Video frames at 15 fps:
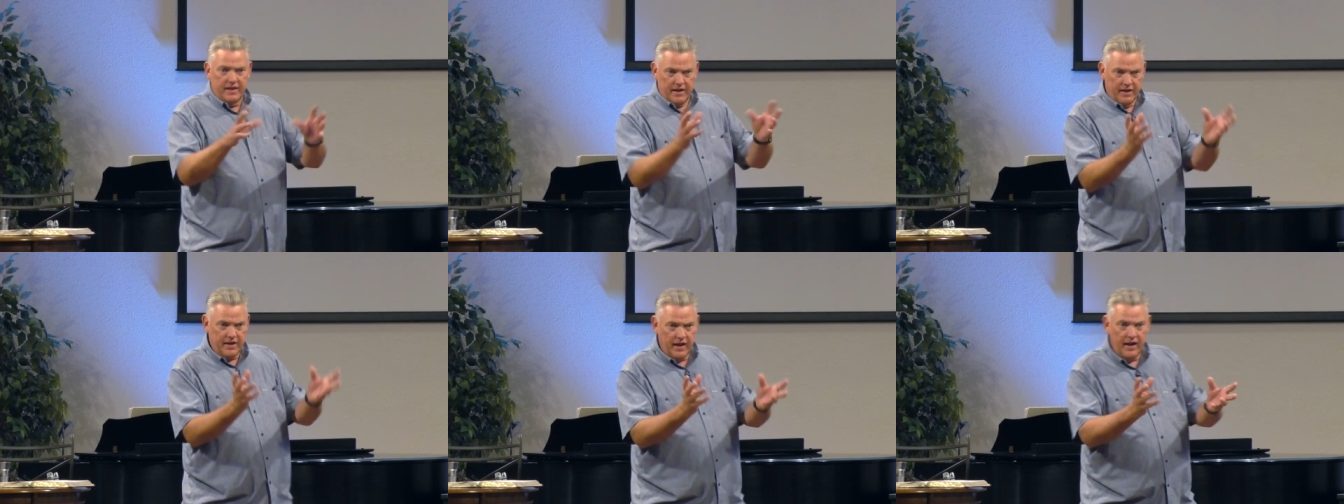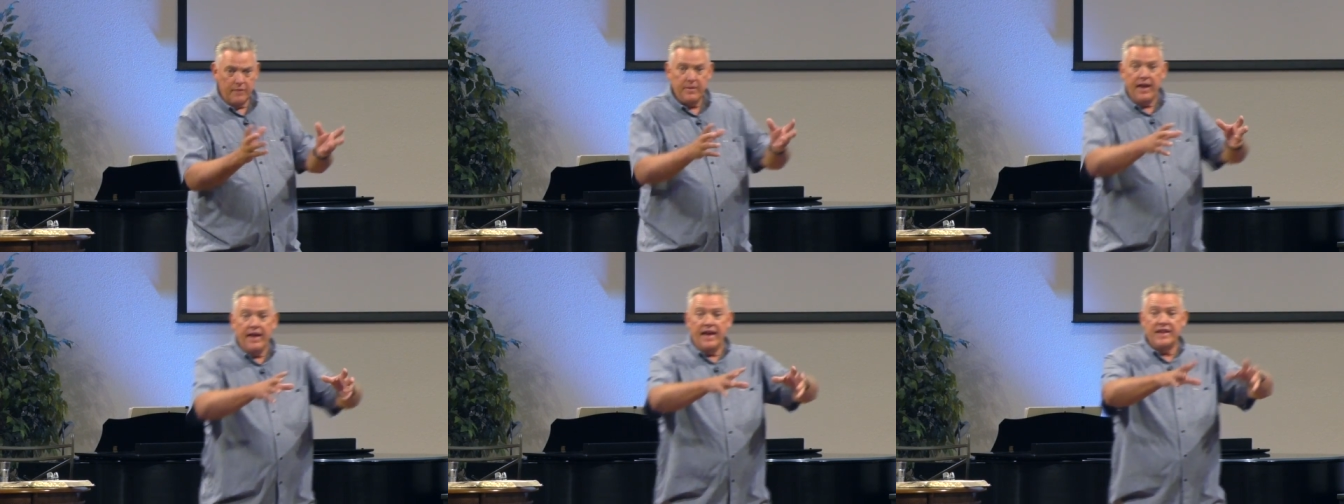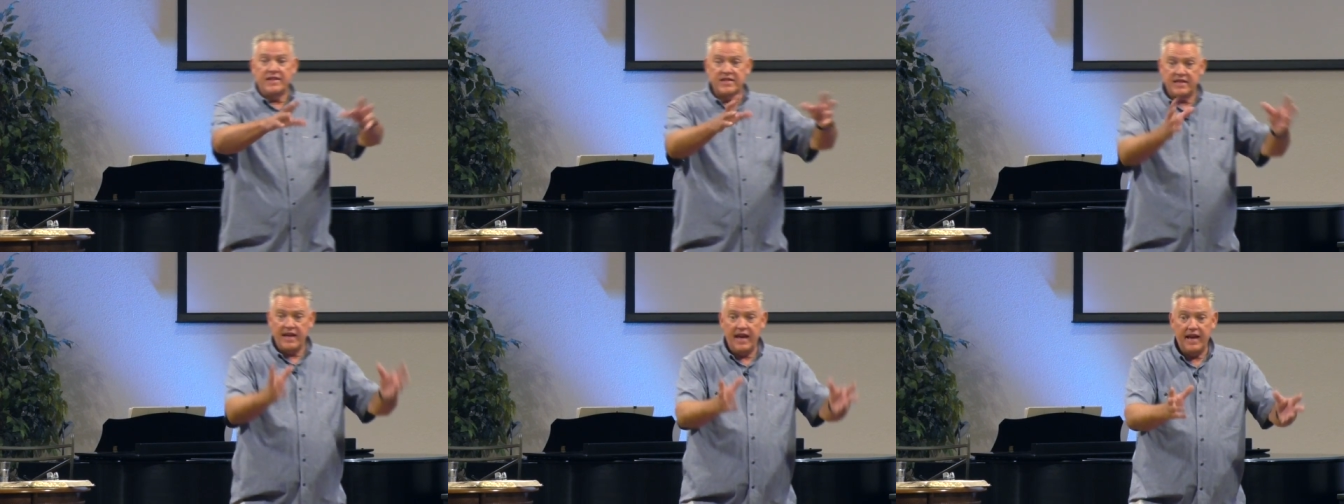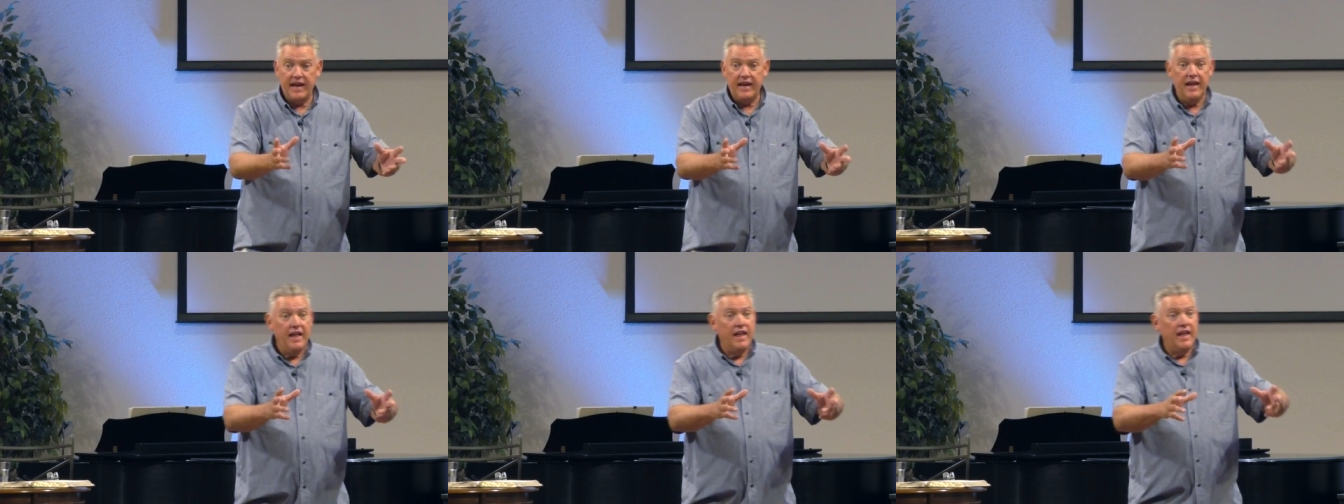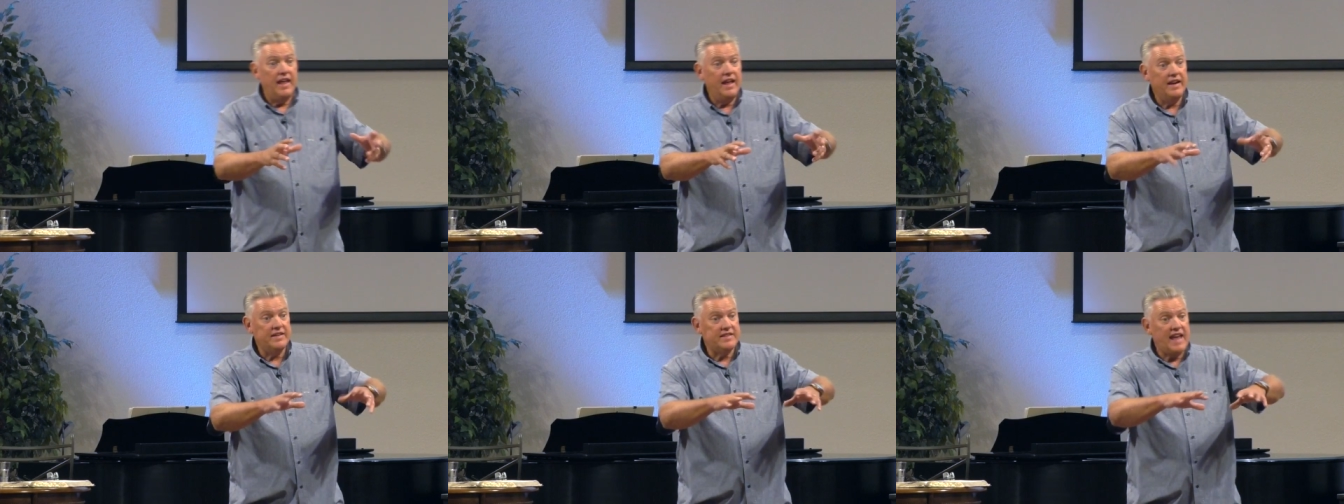can come and stay,
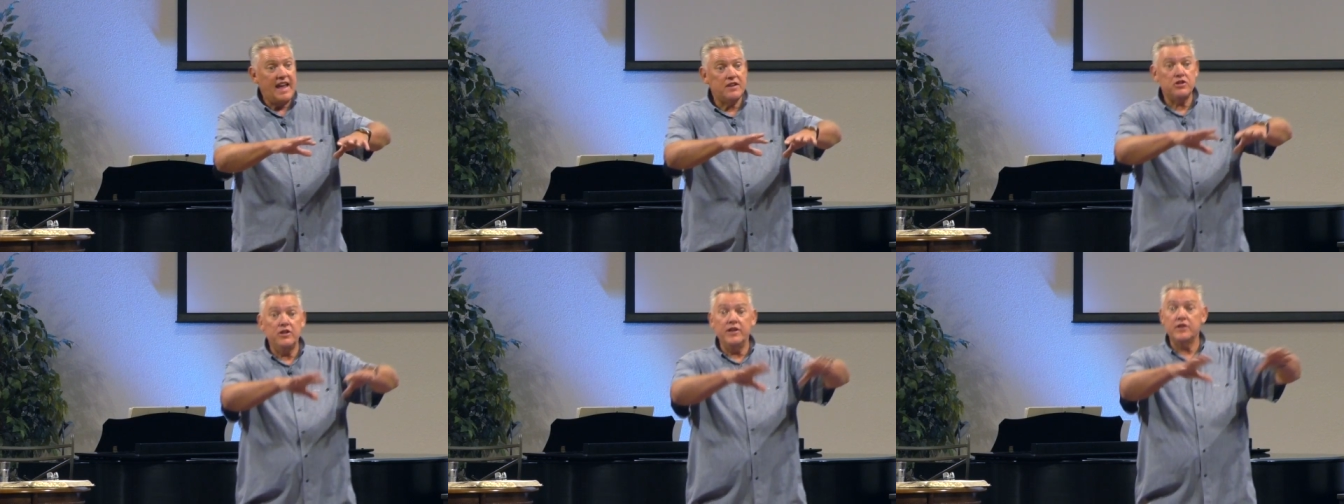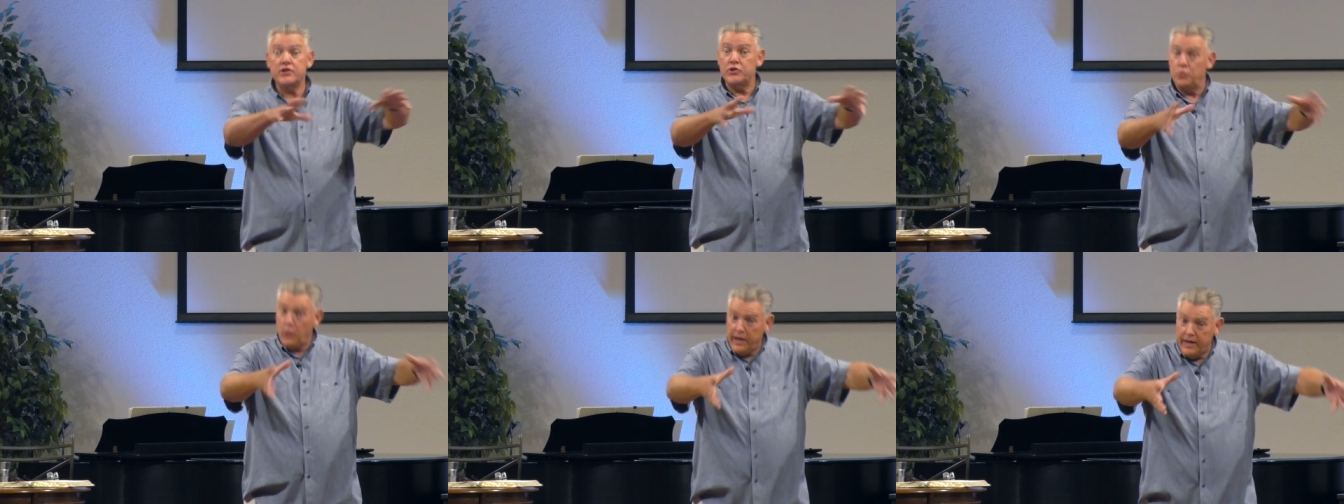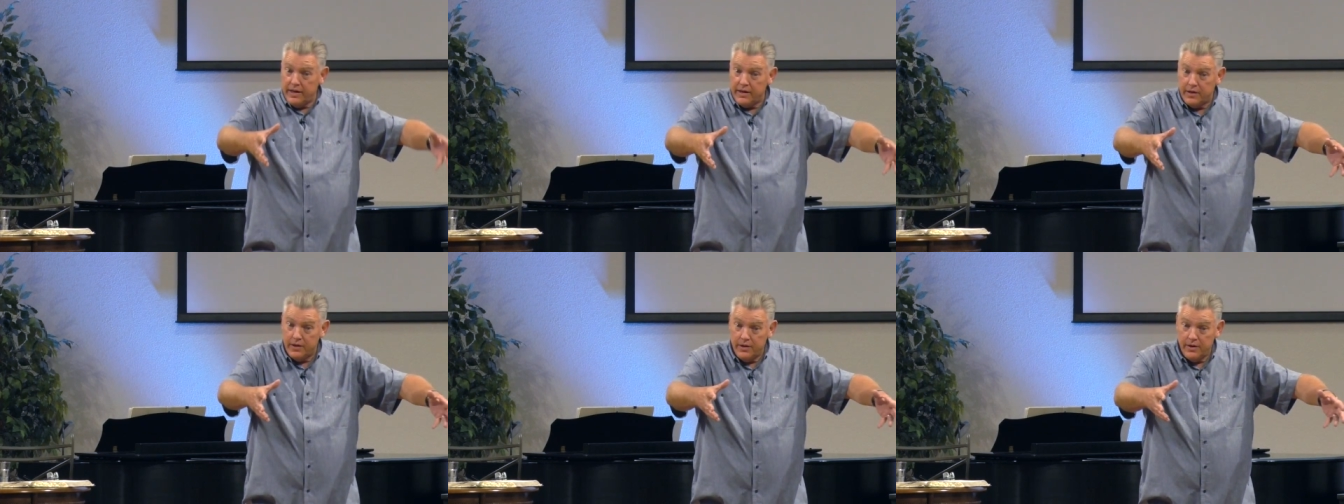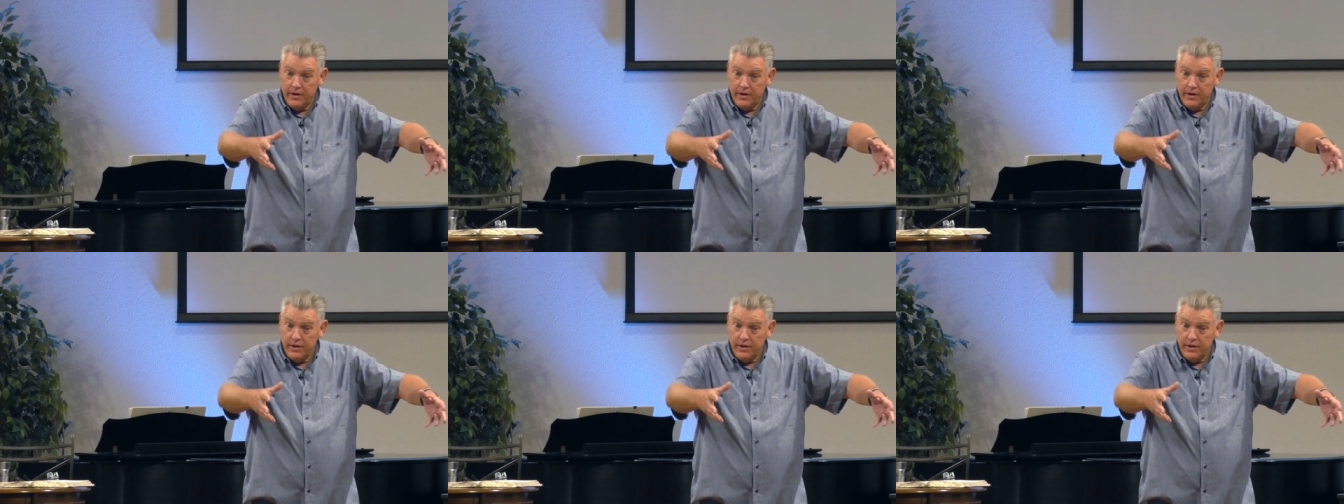and it's actually a suite.